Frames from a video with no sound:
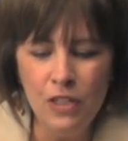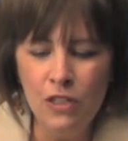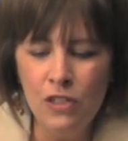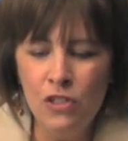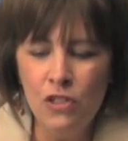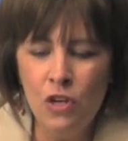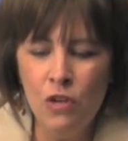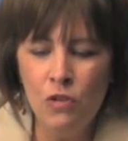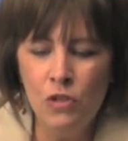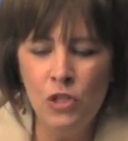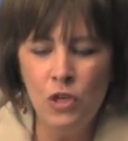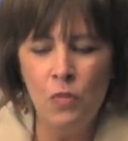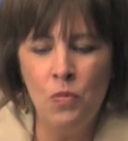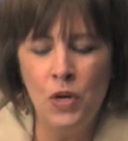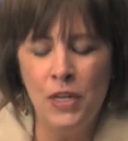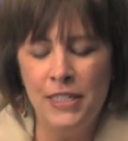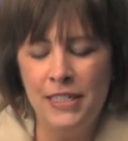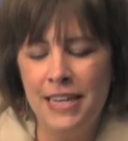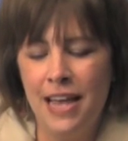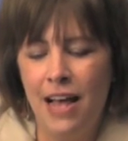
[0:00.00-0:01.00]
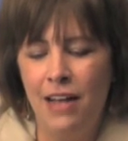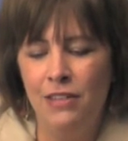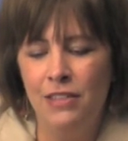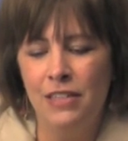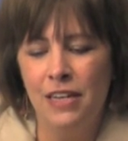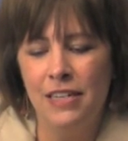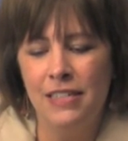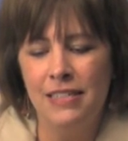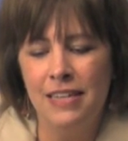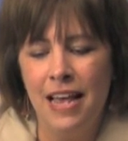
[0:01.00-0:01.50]
So someone
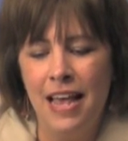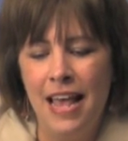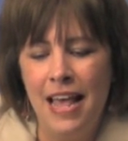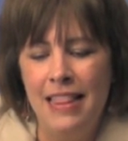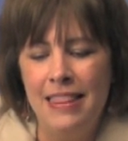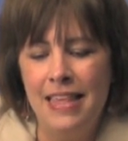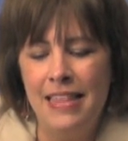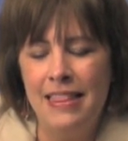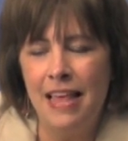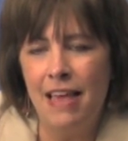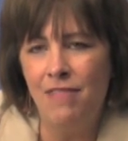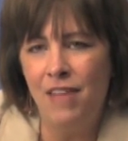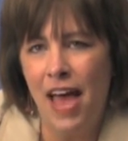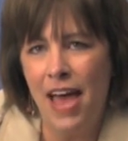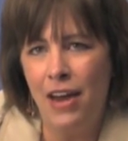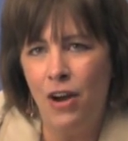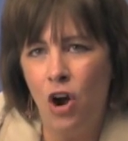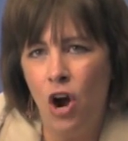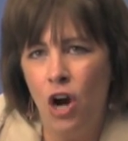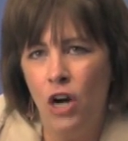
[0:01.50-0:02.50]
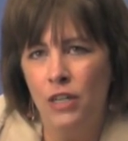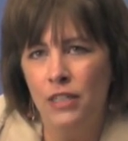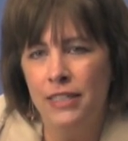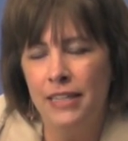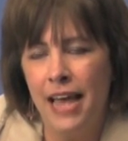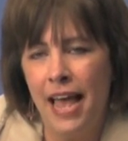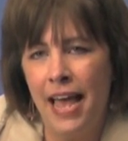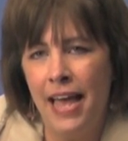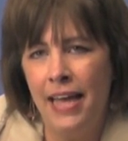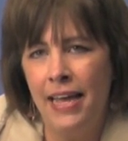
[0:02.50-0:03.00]
tells us that they've had a hard
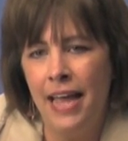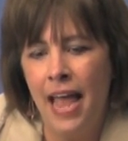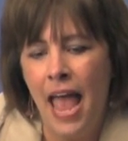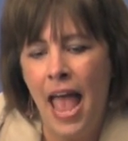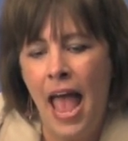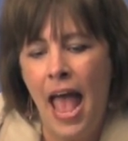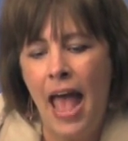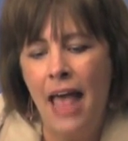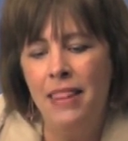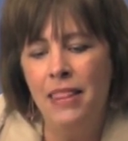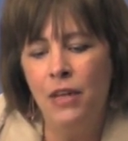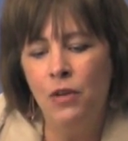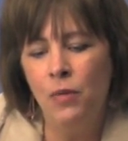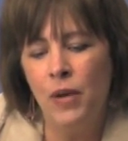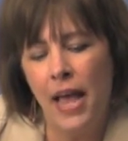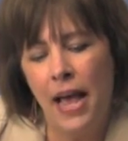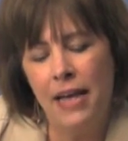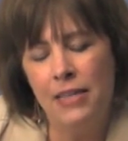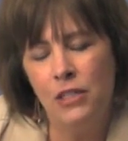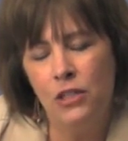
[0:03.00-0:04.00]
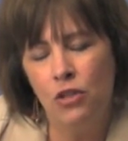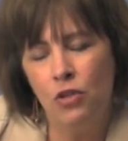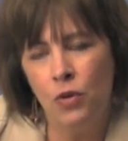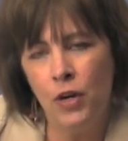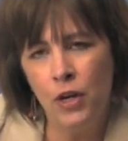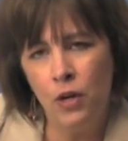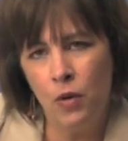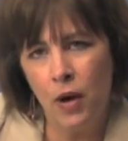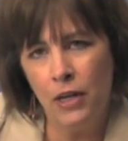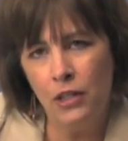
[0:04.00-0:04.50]
day, and then we ask
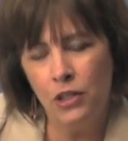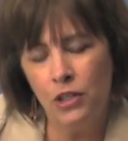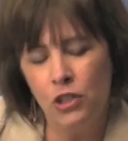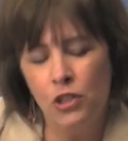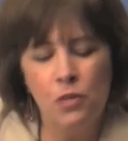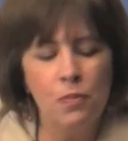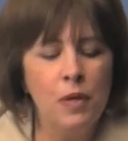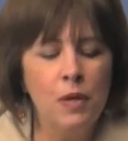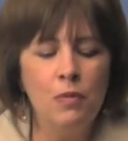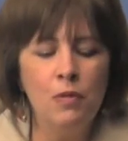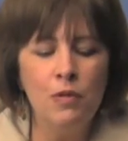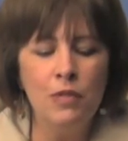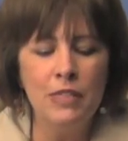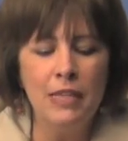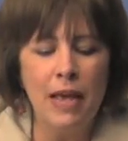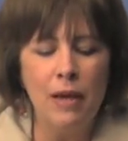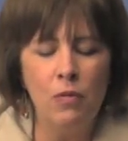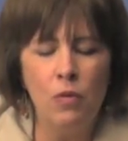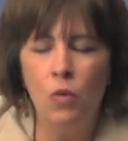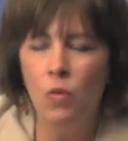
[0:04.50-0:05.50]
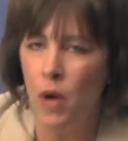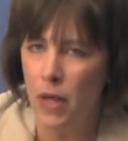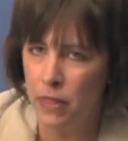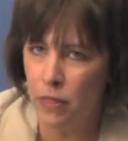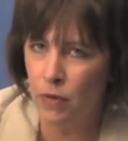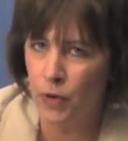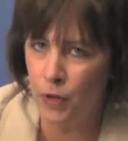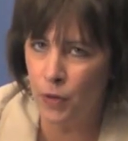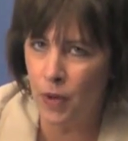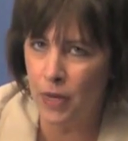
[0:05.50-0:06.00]
3 questions, and people will say, well,
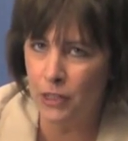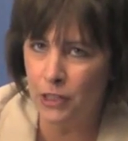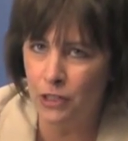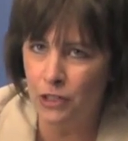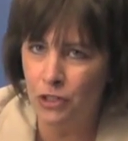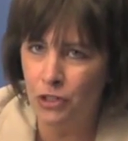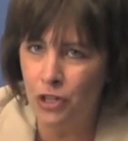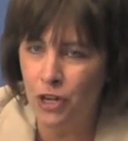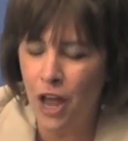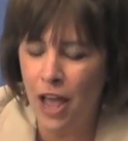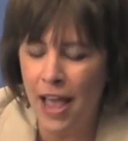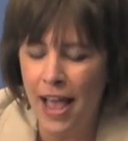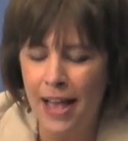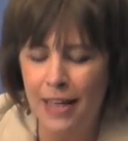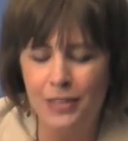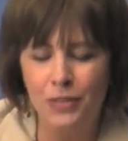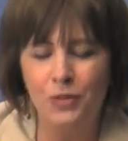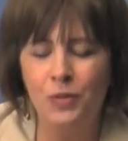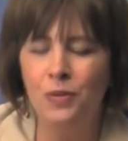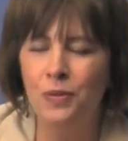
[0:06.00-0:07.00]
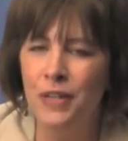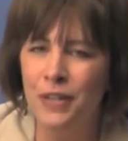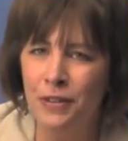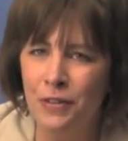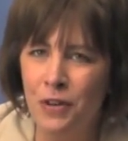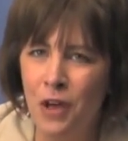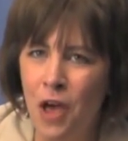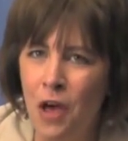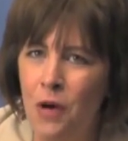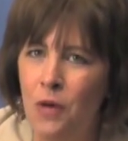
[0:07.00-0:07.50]
what 3 questions should I ask? Well, we
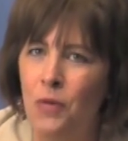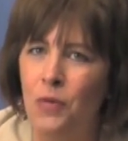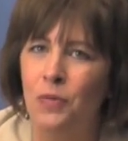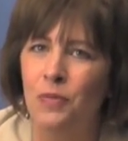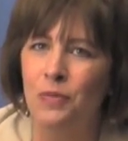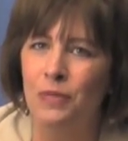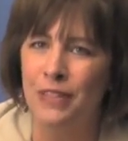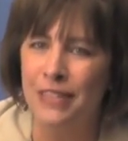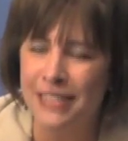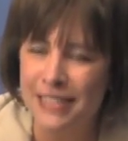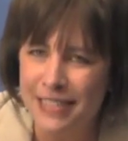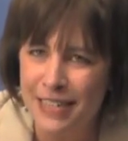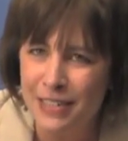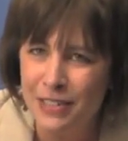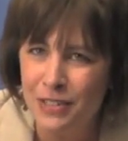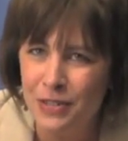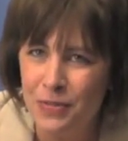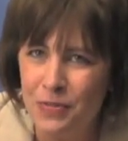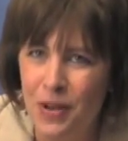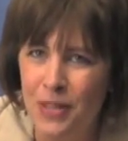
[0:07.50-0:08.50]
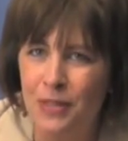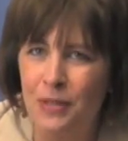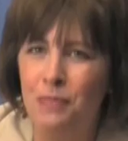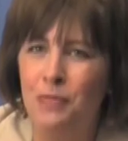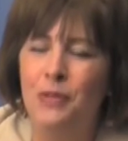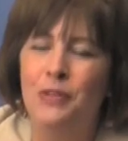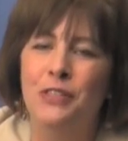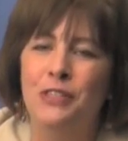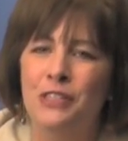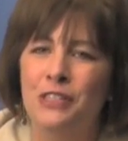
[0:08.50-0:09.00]
don't know. Listen to what the
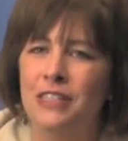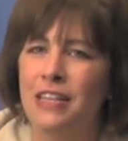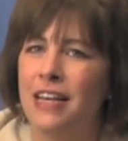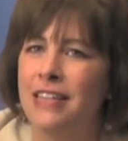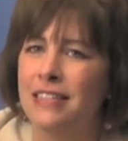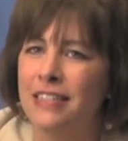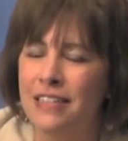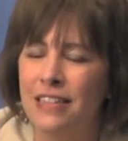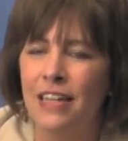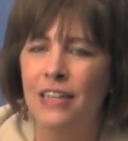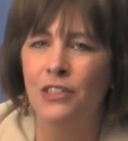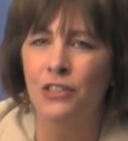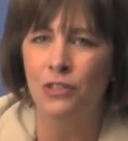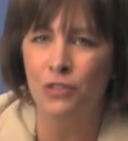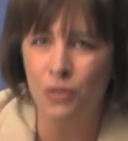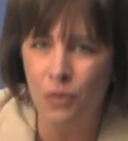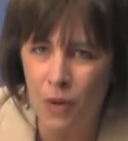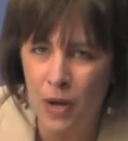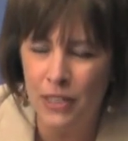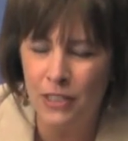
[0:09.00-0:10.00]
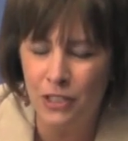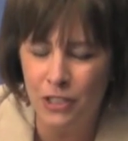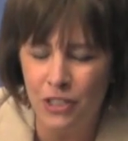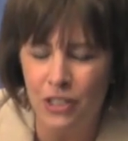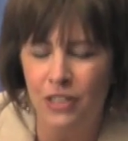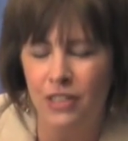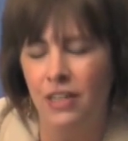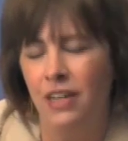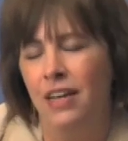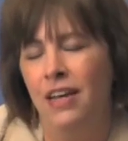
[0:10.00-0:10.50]
person says and let your
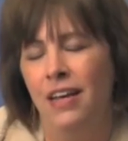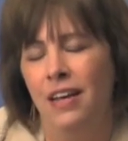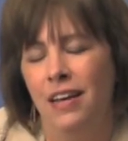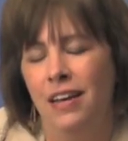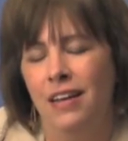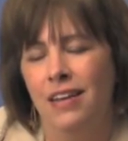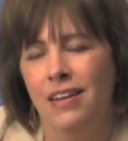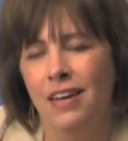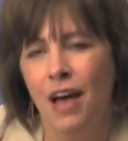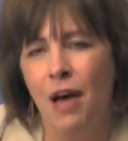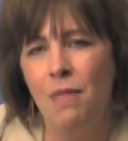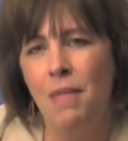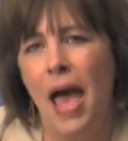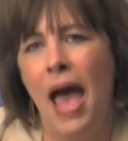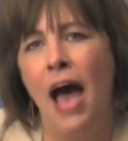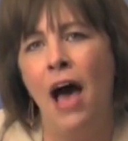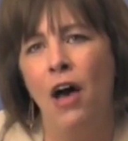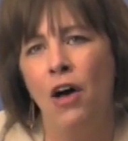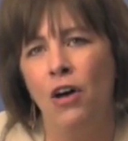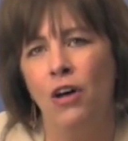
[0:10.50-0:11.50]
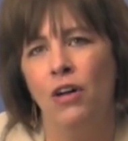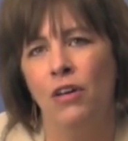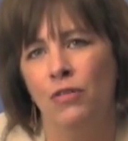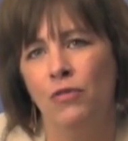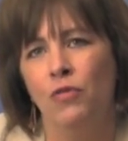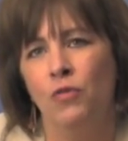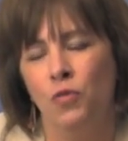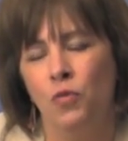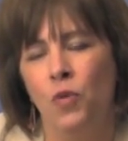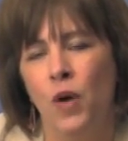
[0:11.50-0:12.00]
question come out
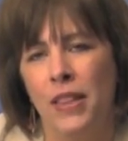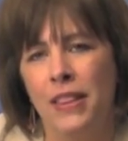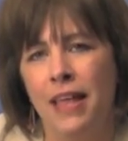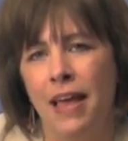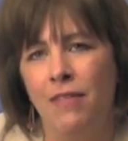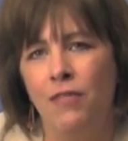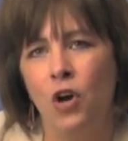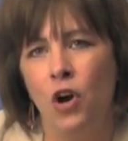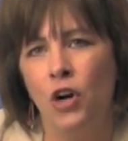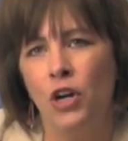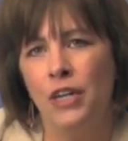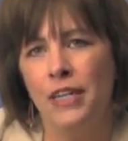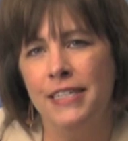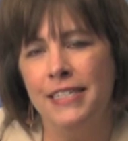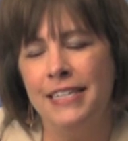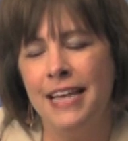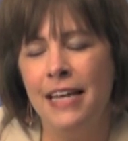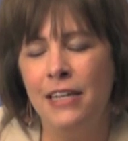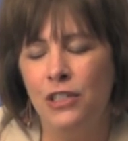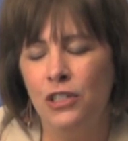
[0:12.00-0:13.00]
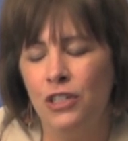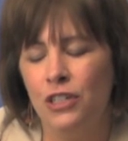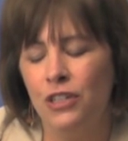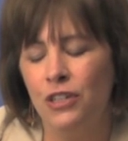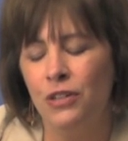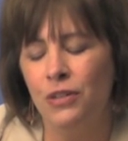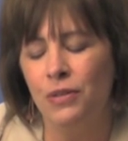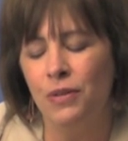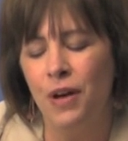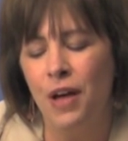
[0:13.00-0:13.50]
of what they've already said to
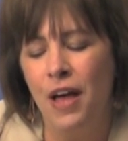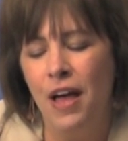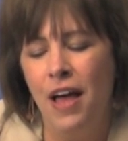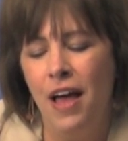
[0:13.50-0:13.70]
you.